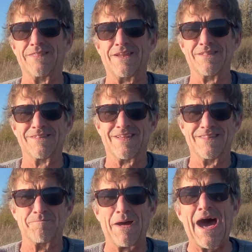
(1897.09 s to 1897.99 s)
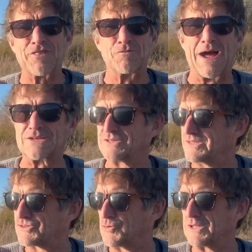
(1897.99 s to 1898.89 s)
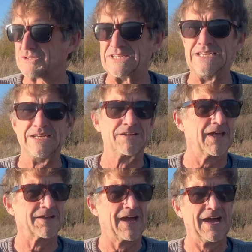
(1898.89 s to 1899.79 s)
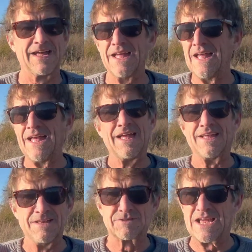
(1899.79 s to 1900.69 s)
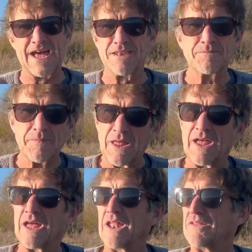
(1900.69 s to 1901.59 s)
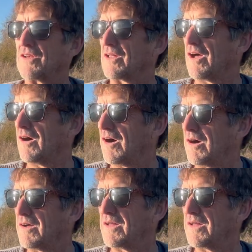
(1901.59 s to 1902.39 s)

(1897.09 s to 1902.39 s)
And then in the bathroom, actually, he's Tweedledee, the other guy, he's dead. And he's like, oh.